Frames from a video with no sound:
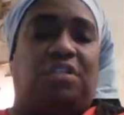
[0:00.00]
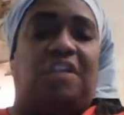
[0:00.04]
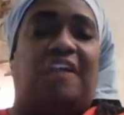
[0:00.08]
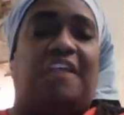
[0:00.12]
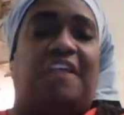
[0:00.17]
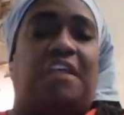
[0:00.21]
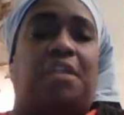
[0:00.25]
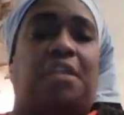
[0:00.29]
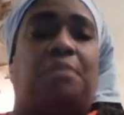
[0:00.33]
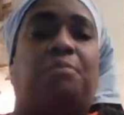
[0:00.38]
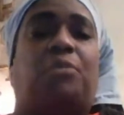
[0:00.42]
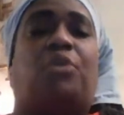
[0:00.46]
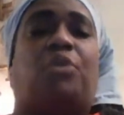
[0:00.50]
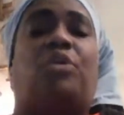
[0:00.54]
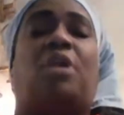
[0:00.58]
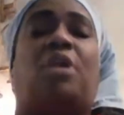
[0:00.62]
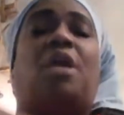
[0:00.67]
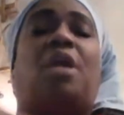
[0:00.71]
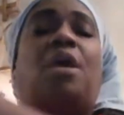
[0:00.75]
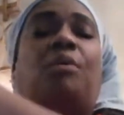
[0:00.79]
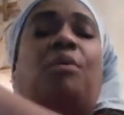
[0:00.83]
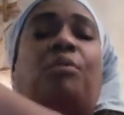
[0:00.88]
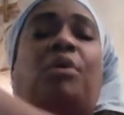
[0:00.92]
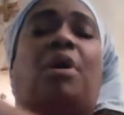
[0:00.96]
o'clock in the
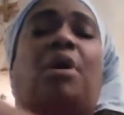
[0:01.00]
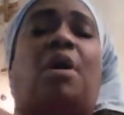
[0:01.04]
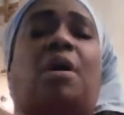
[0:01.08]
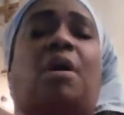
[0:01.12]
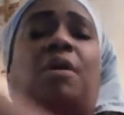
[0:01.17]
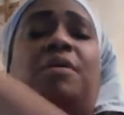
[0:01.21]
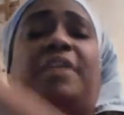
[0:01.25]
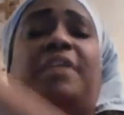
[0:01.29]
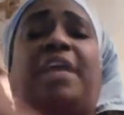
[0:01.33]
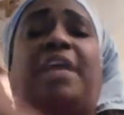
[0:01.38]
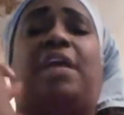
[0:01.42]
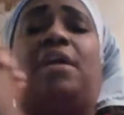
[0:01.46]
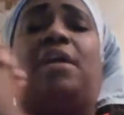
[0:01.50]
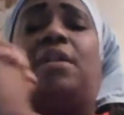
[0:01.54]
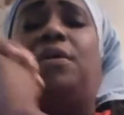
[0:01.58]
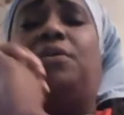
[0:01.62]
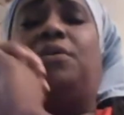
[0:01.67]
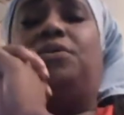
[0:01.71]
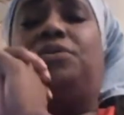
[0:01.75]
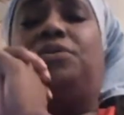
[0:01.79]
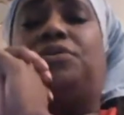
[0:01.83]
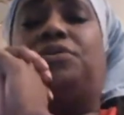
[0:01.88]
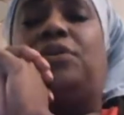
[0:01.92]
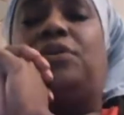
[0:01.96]
morning with all their
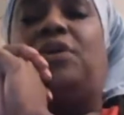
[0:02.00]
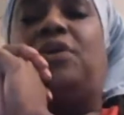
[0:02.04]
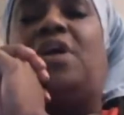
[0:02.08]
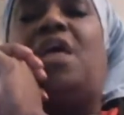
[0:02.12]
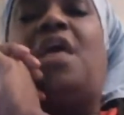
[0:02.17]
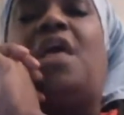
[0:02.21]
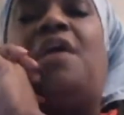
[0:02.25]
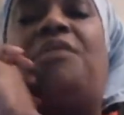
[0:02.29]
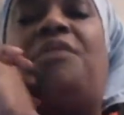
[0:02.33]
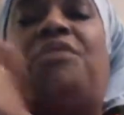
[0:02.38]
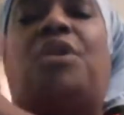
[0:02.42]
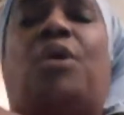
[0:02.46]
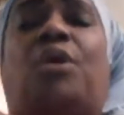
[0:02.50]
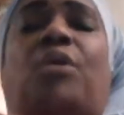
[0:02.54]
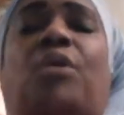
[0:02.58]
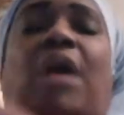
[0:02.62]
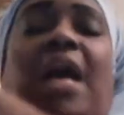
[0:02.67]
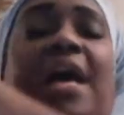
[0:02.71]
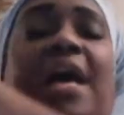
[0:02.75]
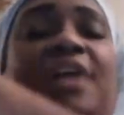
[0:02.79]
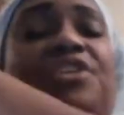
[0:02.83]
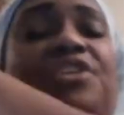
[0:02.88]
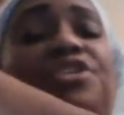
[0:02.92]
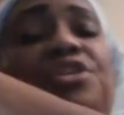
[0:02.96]
clothes on?
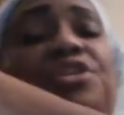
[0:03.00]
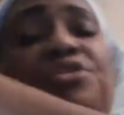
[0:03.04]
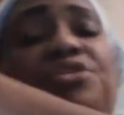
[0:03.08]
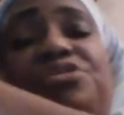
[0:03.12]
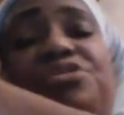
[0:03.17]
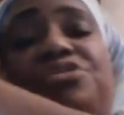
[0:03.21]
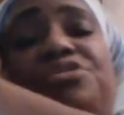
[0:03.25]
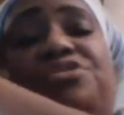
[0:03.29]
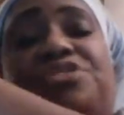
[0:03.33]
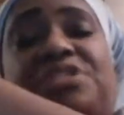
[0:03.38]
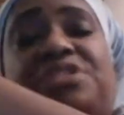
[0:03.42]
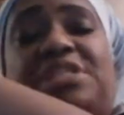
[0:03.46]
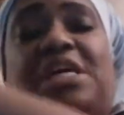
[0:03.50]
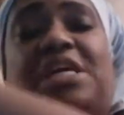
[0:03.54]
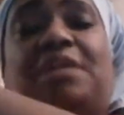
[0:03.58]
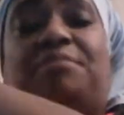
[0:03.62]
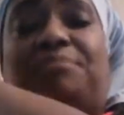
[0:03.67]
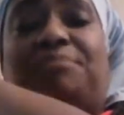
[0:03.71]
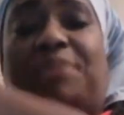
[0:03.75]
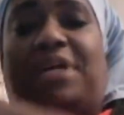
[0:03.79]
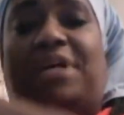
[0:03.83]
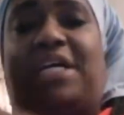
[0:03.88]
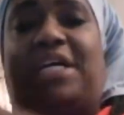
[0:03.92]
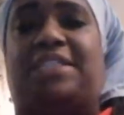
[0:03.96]
No, I show you
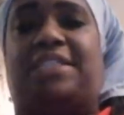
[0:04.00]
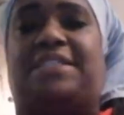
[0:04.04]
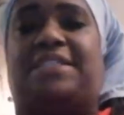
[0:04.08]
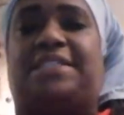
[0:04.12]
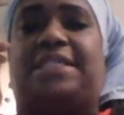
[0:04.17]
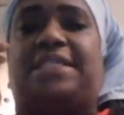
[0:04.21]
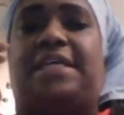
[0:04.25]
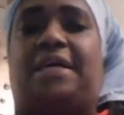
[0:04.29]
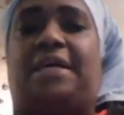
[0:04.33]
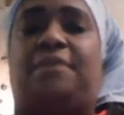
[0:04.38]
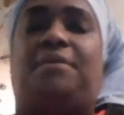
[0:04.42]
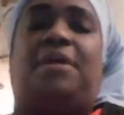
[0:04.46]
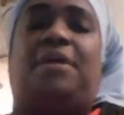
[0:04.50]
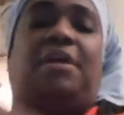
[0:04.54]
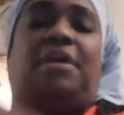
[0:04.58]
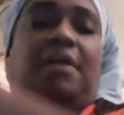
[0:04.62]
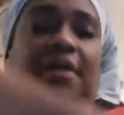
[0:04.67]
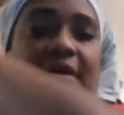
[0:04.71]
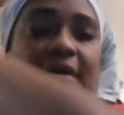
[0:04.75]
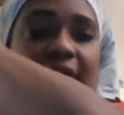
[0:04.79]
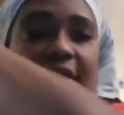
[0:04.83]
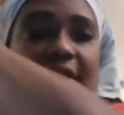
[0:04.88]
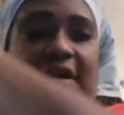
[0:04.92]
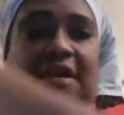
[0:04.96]
step by step.
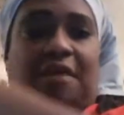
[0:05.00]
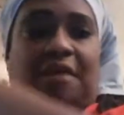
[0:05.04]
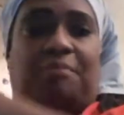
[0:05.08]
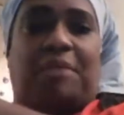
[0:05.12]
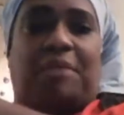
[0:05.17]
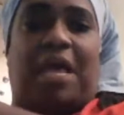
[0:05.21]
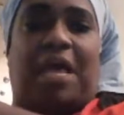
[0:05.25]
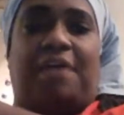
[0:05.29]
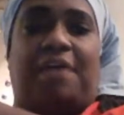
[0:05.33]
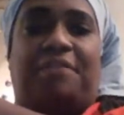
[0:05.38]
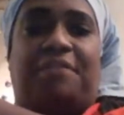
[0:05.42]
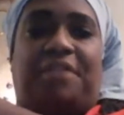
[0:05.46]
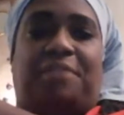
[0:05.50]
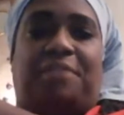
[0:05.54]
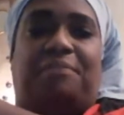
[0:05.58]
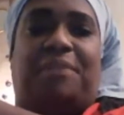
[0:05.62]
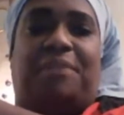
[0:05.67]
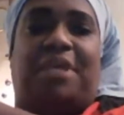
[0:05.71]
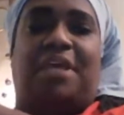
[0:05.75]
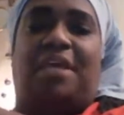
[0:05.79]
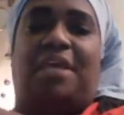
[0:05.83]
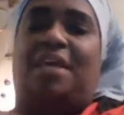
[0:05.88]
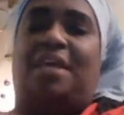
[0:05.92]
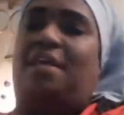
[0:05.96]
I'm out the
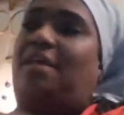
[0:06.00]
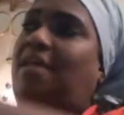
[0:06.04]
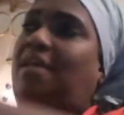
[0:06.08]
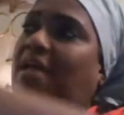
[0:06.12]
bed.